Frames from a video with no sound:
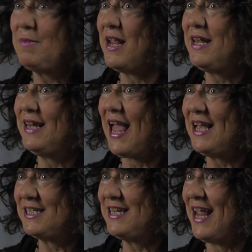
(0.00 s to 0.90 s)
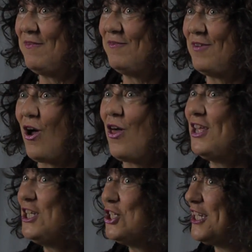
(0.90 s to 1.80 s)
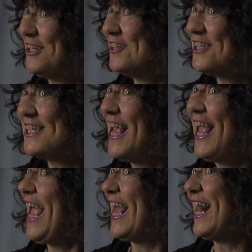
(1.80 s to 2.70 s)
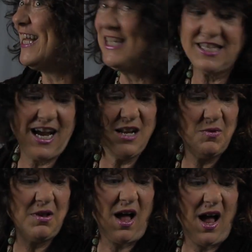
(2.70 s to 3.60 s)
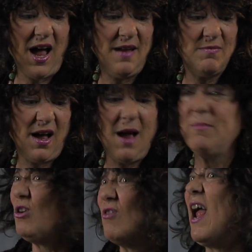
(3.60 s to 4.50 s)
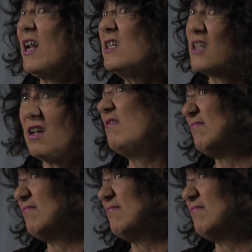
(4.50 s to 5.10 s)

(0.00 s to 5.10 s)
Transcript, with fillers: my last name all these years. and I decided, well, I, I'm correct, so.